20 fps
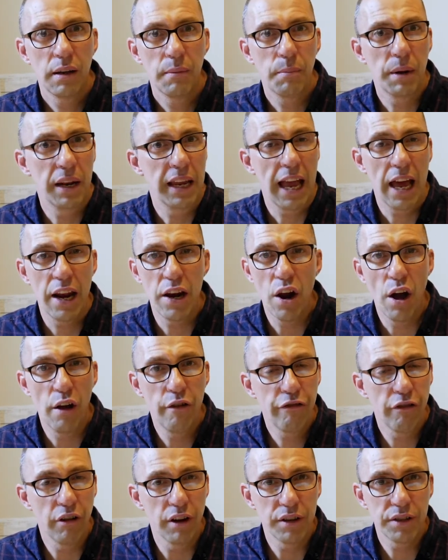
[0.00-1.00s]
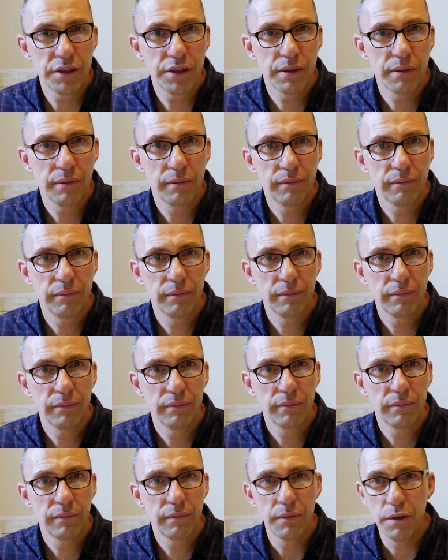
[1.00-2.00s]
but he had no friends,
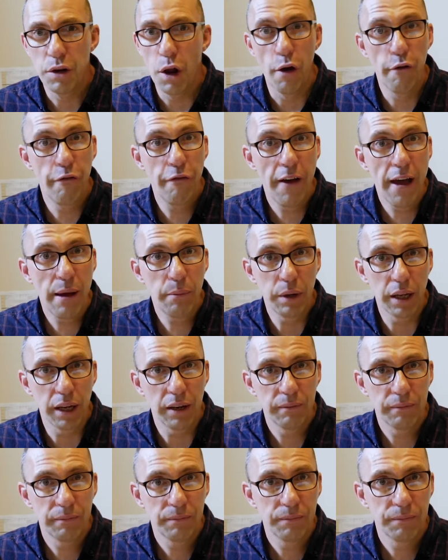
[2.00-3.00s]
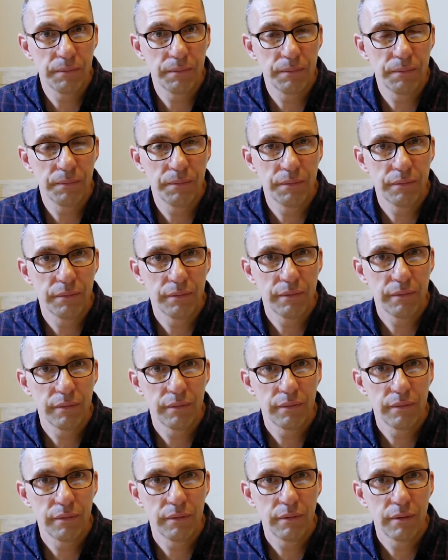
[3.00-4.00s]
no family.
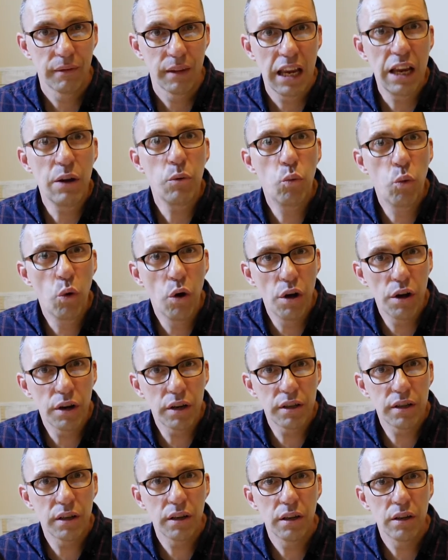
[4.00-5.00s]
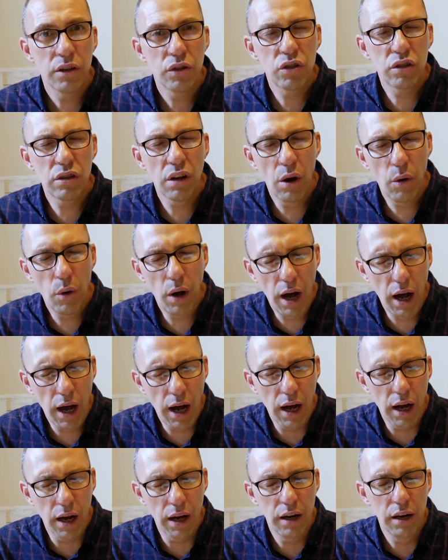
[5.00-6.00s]
He worked so
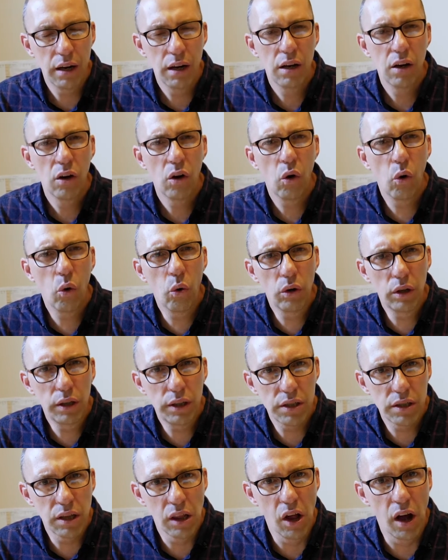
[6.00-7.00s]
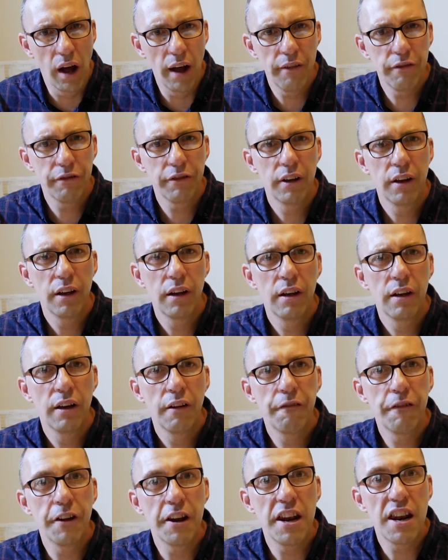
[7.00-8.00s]
hard all his life
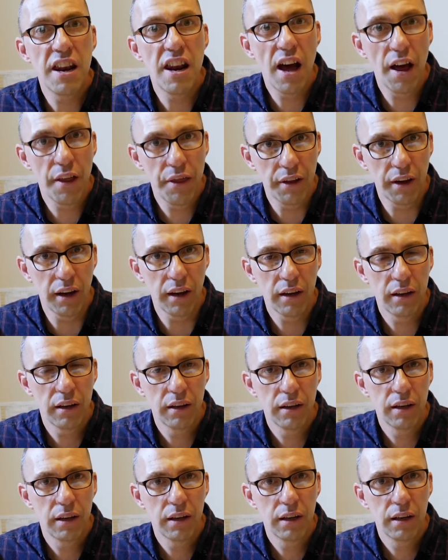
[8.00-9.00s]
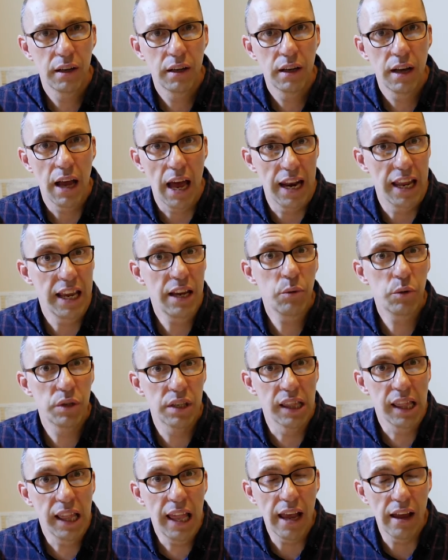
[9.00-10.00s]
for nothing, and he
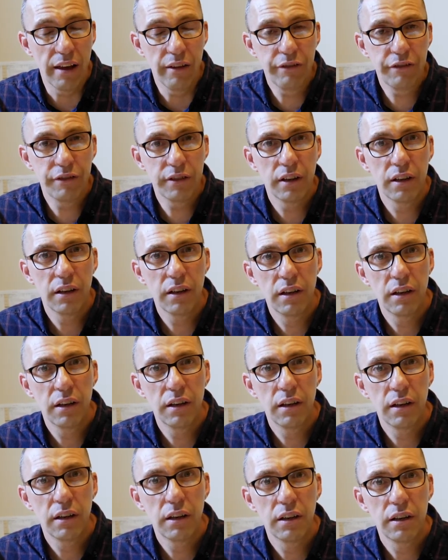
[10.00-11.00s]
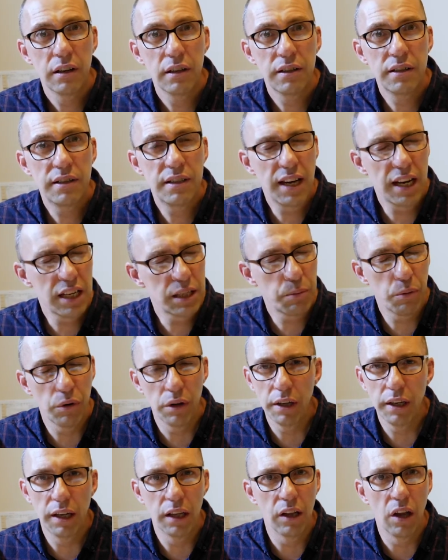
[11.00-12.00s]
was left
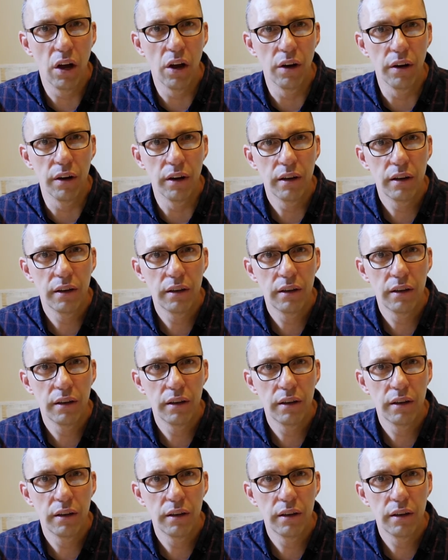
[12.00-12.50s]
desperately alone.